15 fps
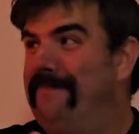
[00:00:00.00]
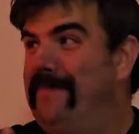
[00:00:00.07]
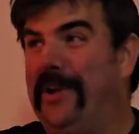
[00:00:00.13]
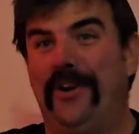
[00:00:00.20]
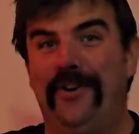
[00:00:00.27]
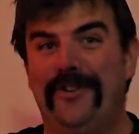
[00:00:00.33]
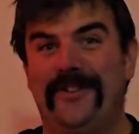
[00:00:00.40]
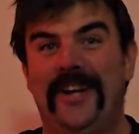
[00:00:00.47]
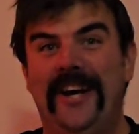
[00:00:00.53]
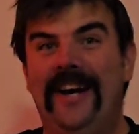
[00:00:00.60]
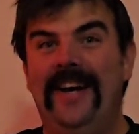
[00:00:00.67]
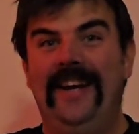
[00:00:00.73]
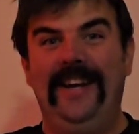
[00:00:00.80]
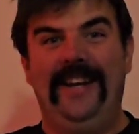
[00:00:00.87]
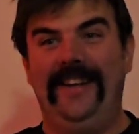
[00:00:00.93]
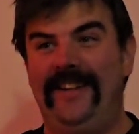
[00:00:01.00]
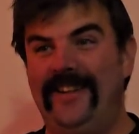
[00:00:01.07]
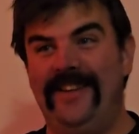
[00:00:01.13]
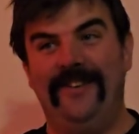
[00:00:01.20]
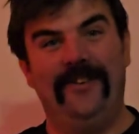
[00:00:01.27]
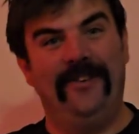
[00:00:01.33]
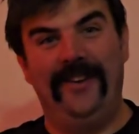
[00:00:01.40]
Because he
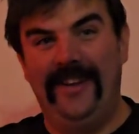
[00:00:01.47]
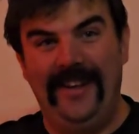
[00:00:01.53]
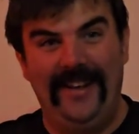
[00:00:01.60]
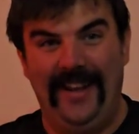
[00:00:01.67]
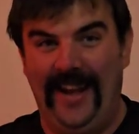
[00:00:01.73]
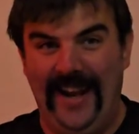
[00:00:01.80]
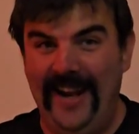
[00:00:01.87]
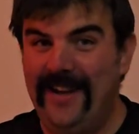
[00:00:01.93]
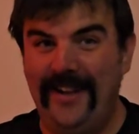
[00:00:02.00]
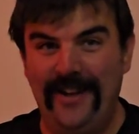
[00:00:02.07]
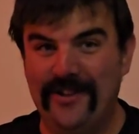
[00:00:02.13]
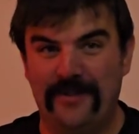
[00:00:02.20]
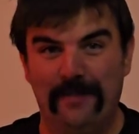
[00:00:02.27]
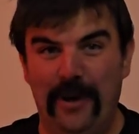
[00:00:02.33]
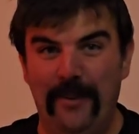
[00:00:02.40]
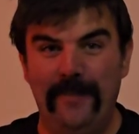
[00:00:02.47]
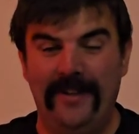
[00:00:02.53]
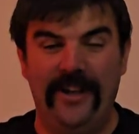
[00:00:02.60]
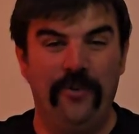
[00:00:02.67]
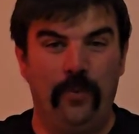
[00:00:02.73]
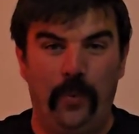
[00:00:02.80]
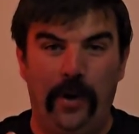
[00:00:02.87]
didn't hate his mom, he
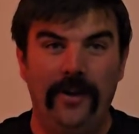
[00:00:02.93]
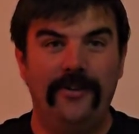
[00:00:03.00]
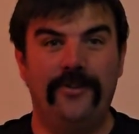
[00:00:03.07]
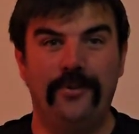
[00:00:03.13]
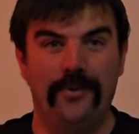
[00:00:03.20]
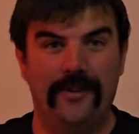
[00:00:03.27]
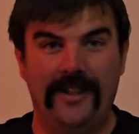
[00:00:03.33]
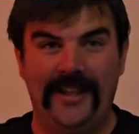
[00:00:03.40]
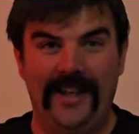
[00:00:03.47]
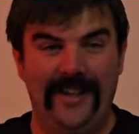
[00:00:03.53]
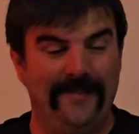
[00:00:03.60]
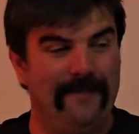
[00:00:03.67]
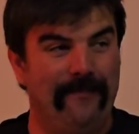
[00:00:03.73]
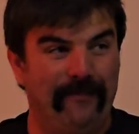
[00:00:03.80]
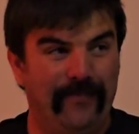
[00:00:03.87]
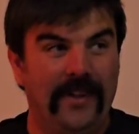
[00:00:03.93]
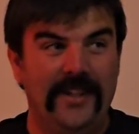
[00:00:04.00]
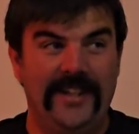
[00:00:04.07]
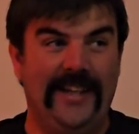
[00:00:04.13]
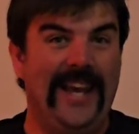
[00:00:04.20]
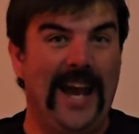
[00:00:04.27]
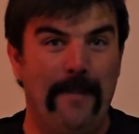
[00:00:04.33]
didn't want her to get
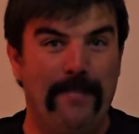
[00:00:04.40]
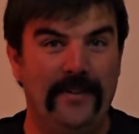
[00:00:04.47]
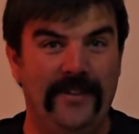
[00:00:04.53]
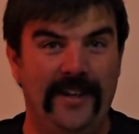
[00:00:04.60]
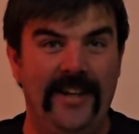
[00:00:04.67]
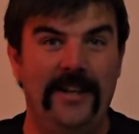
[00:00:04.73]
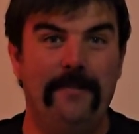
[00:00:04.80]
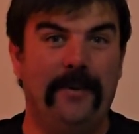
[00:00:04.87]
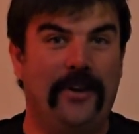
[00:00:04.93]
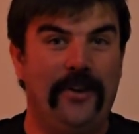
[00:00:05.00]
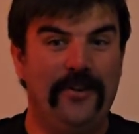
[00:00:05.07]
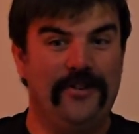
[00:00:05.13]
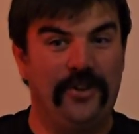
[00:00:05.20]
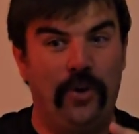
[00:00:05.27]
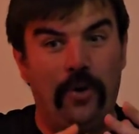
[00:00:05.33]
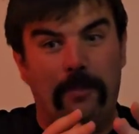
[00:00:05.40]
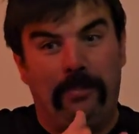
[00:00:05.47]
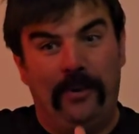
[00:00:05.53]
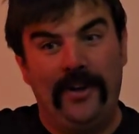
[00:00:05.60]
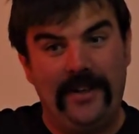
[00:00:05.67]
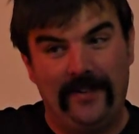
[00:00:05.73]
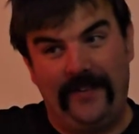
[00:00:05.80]
decapitated, because the whole
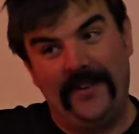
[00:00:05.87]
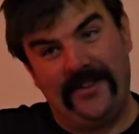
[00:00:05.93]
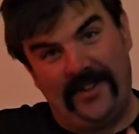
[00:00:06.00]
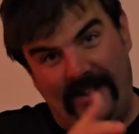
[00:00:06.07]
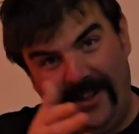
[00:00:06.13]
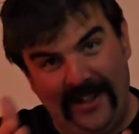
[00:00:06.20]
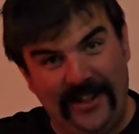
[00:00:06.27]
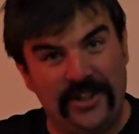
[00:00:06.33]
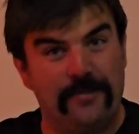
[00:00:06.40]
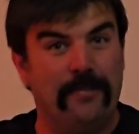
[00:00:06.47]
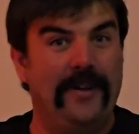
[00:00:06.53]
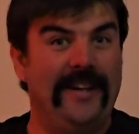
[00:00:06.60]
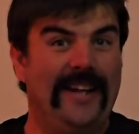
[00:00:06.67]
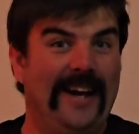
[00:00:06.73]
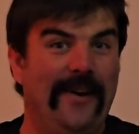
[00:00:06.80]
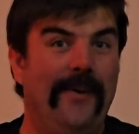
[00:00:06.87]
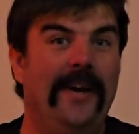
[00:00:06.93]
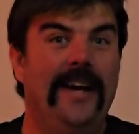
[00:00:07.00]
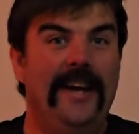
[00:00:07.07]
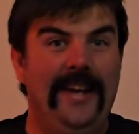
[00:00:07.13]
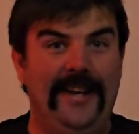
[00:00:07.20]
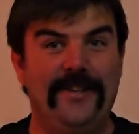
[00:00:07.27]
point of his killing spree now
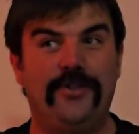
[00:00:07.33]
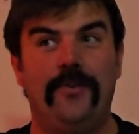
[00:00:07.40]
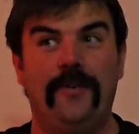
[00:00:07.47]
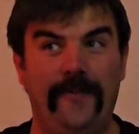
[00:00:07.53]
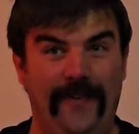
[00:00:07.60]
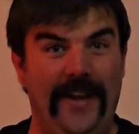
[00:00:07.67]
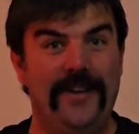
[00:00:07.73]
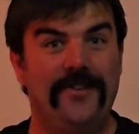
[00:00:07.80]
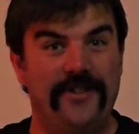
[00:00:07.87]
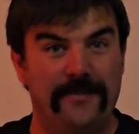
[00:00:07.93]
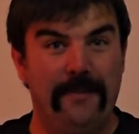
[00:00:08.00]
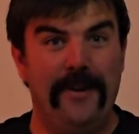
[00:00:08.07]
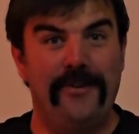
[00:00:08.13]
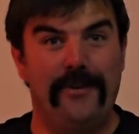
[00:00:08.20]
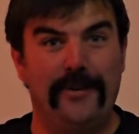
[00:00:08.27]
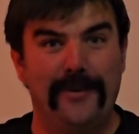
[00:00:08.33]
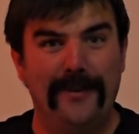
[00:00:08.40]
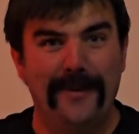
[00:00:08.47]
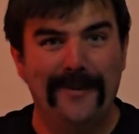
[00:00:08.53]
is to avenge his mother.